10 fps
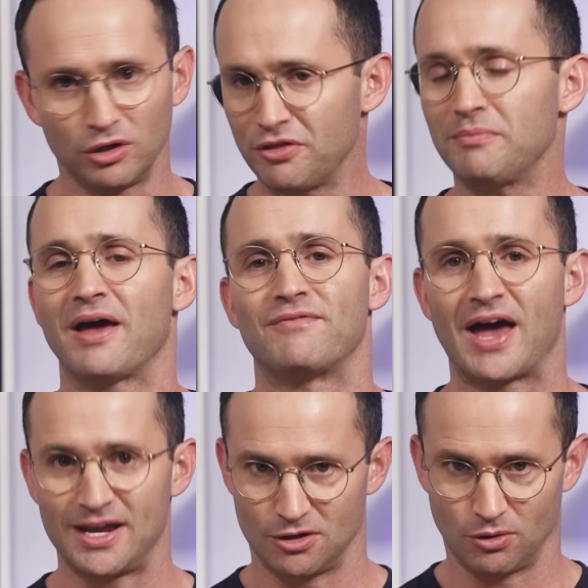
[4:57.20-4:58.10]
All of them have
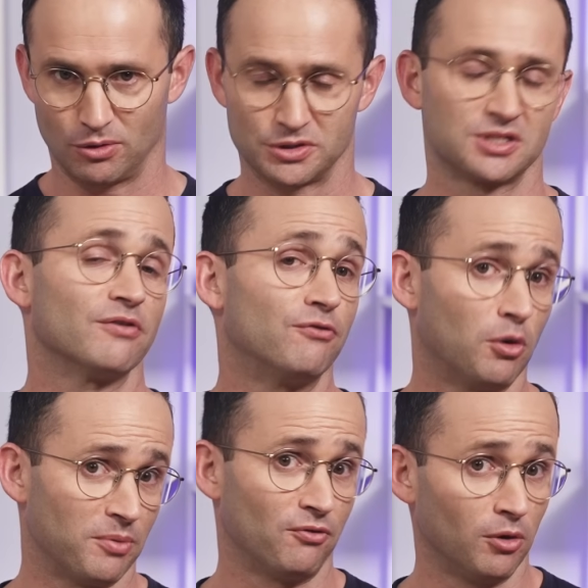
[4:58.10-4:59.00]
eight cores,
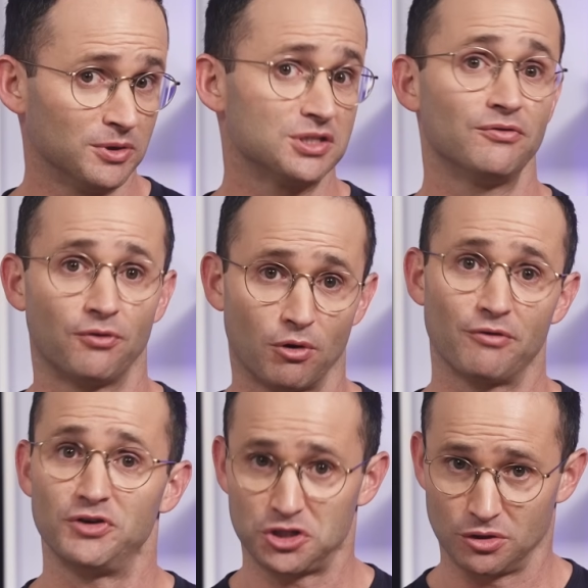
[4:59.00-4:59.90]
four performance and four
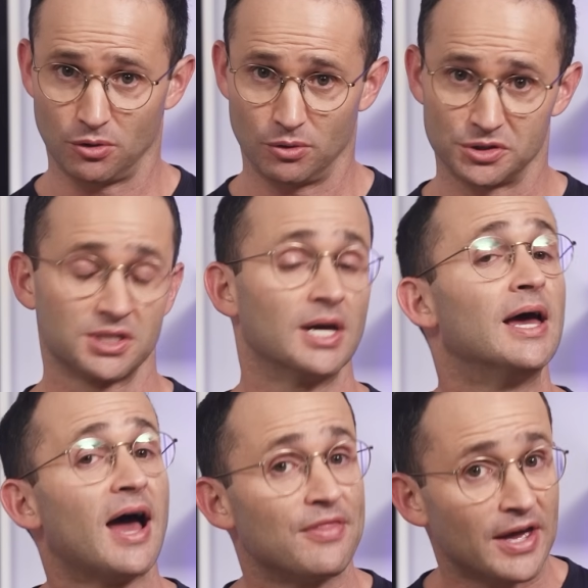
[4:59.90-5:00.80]
efficient cores,
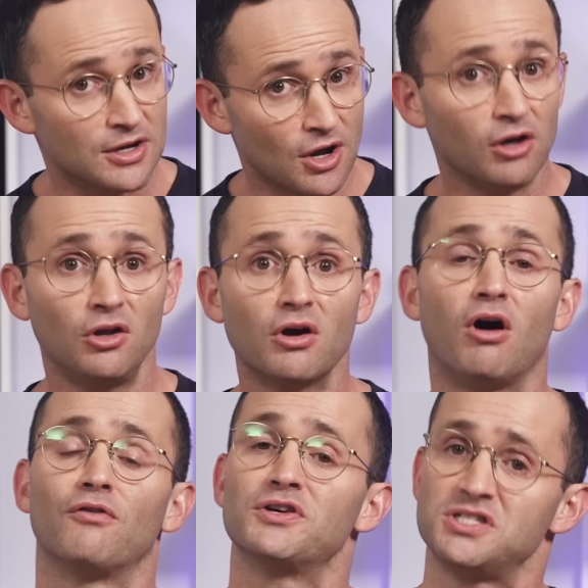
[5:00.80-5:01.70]
and they no longer
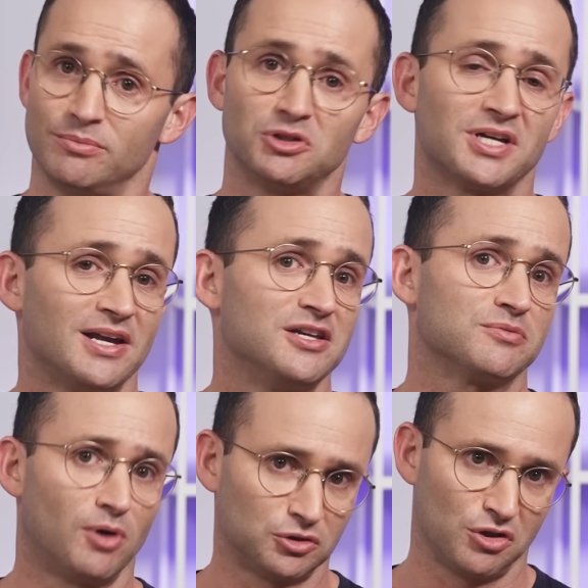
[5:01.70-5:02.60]
offer simultaneous
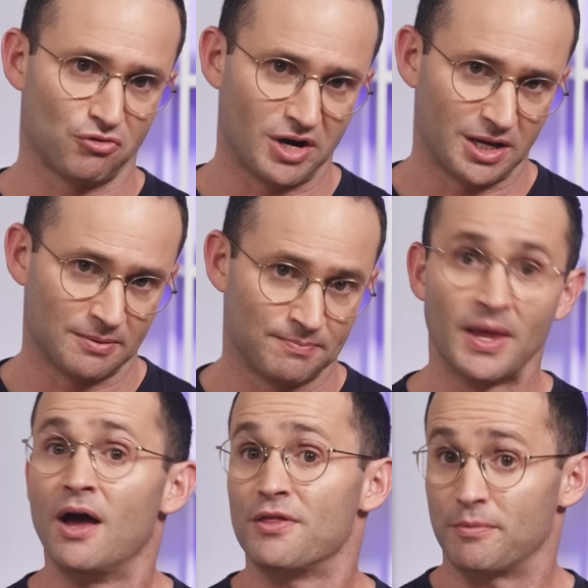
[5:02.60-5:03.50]
multithreading.
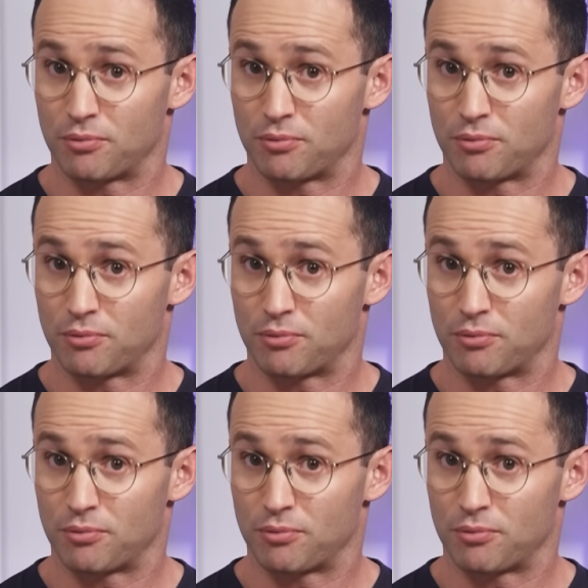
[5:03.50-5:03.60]
The